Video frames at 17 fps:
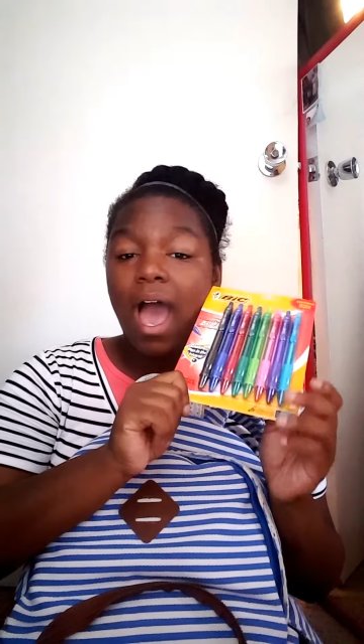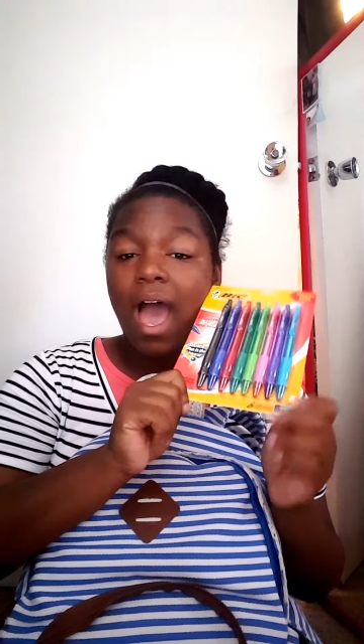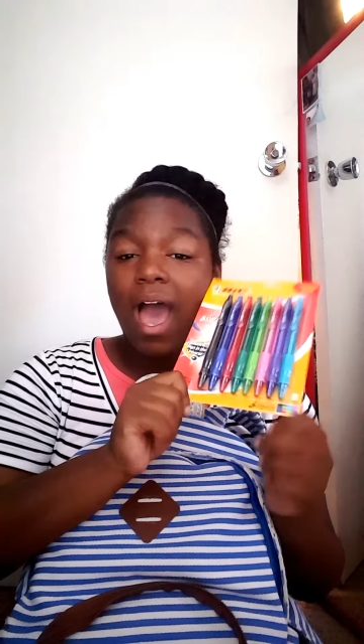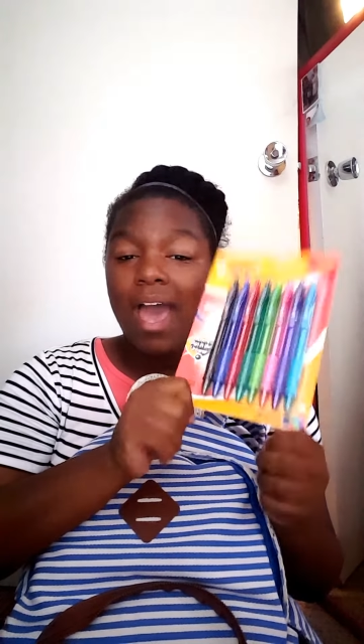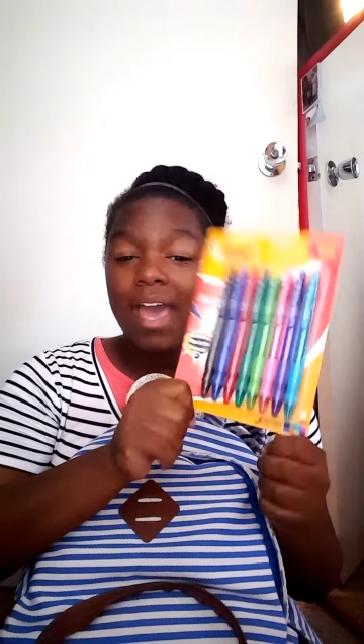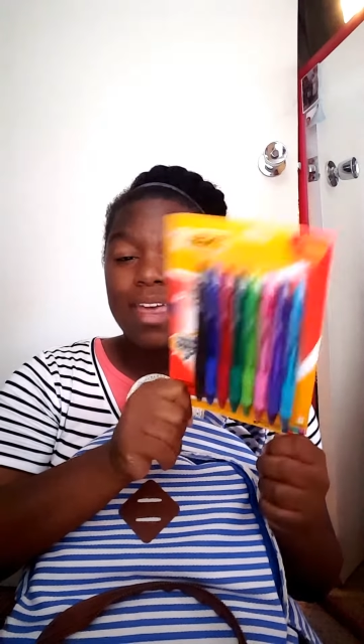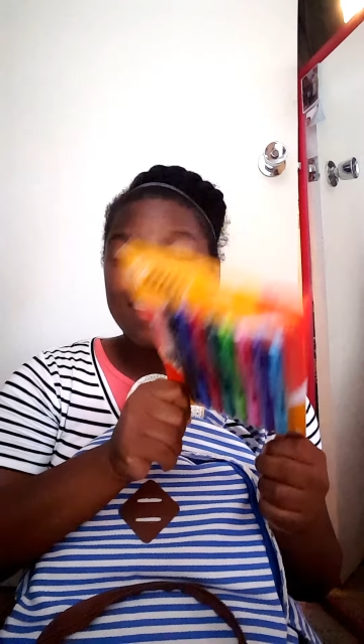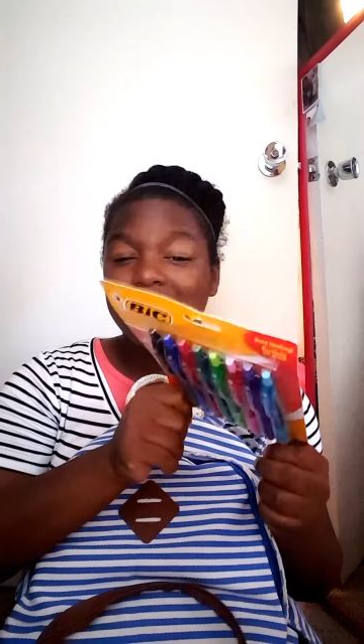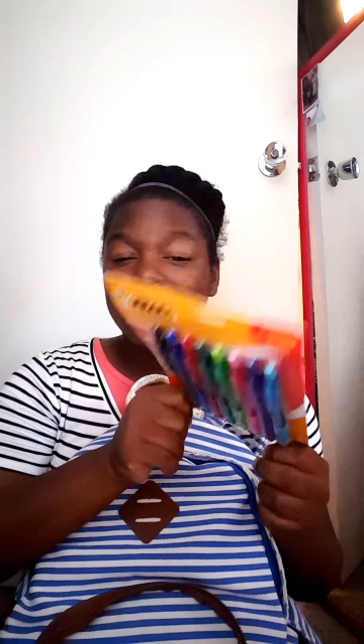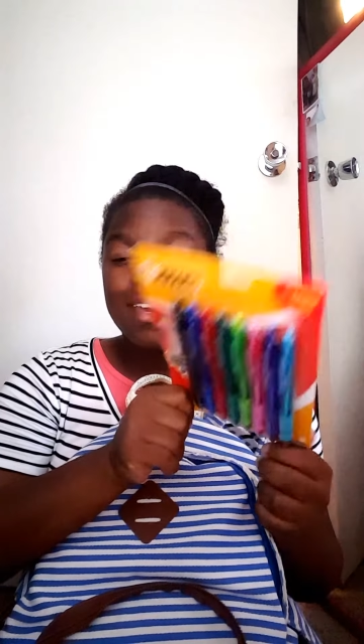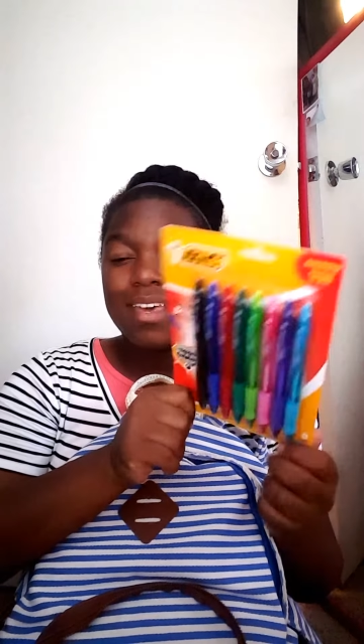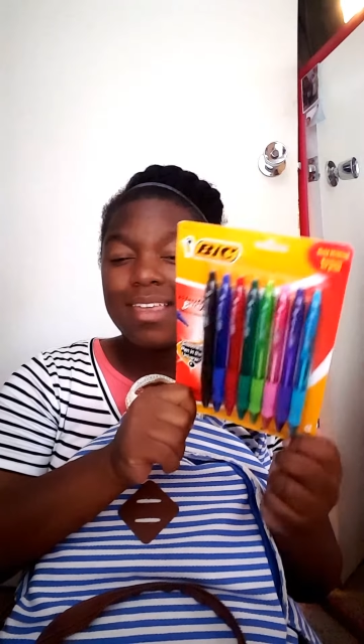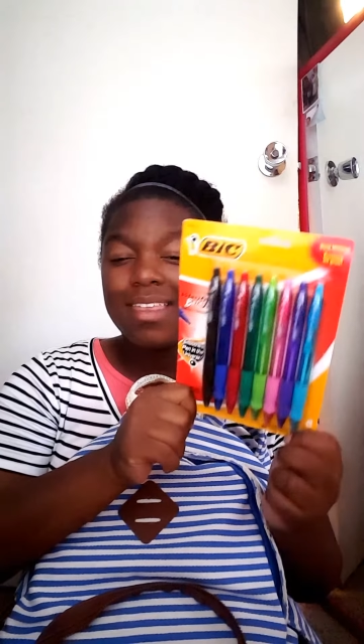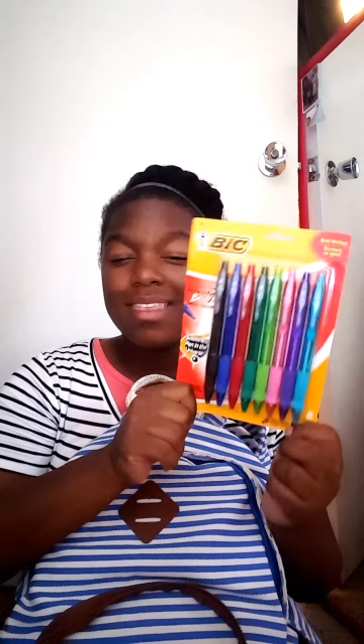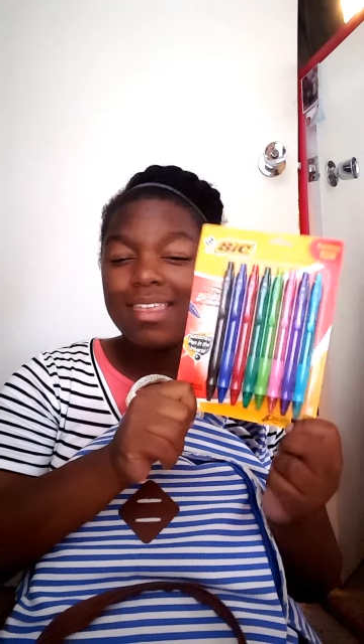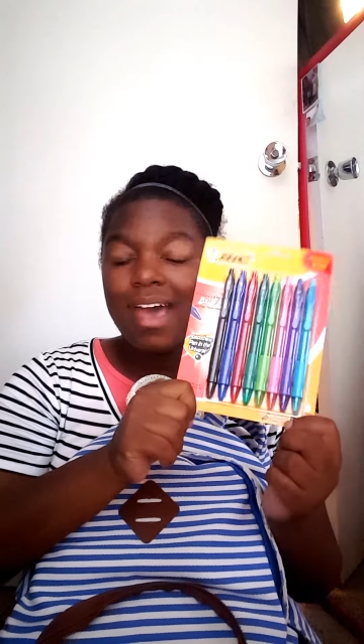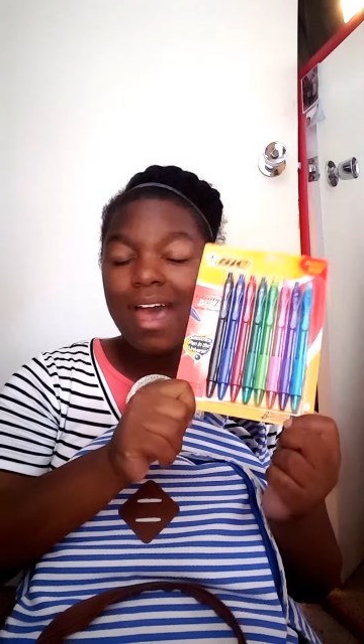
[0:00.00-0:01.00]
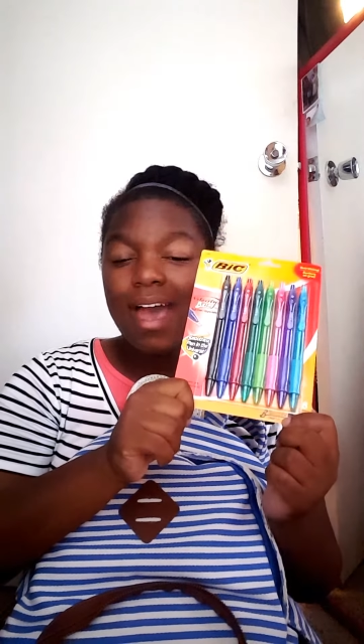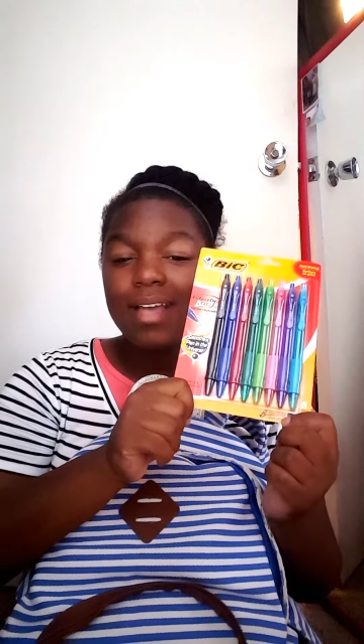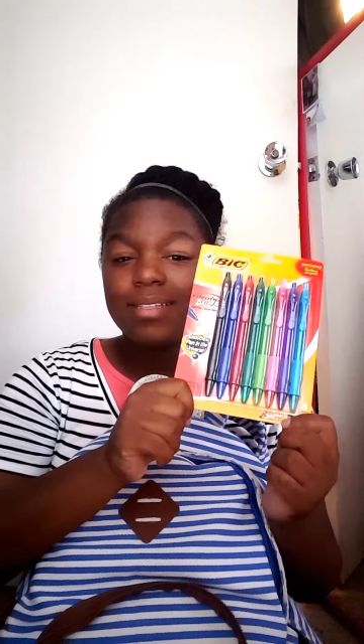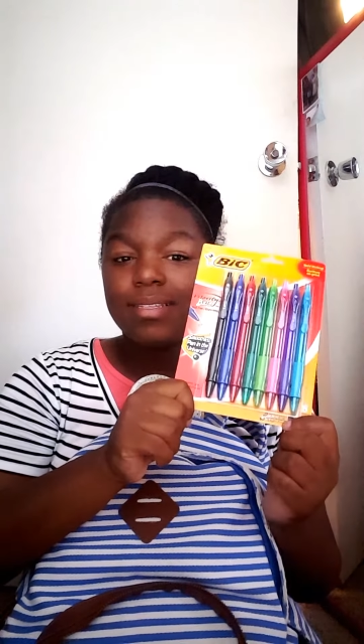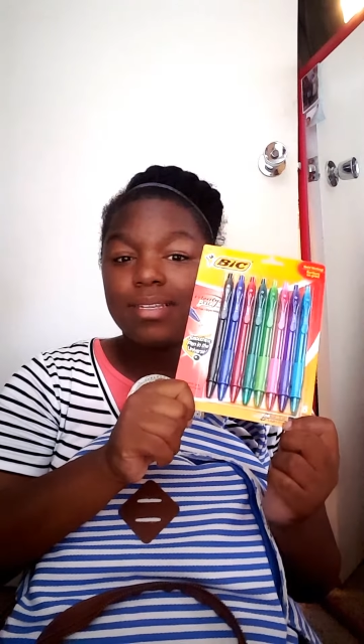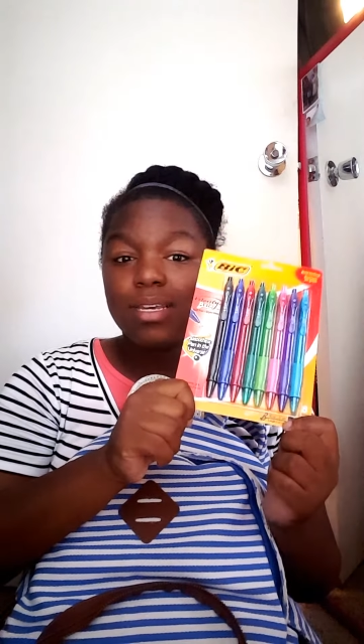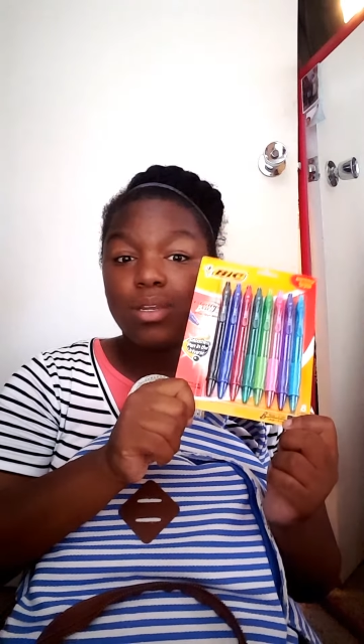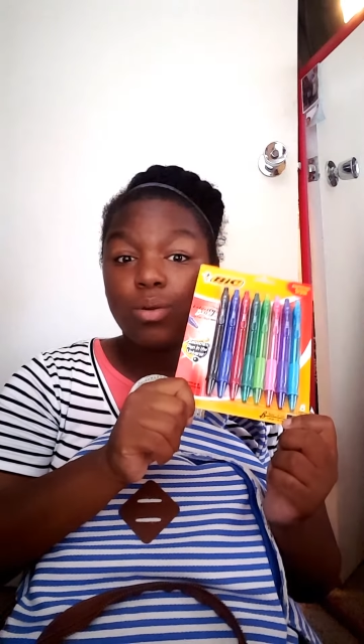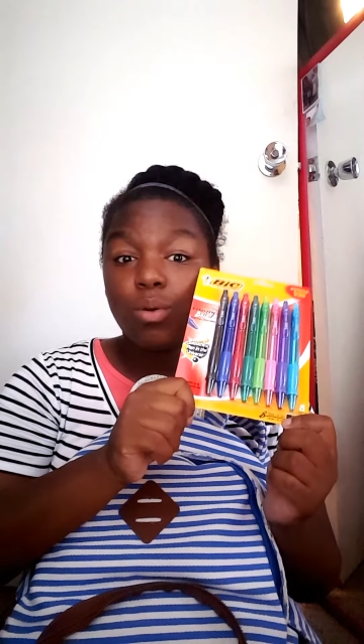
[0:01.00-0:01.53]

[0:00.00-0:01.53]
I think that in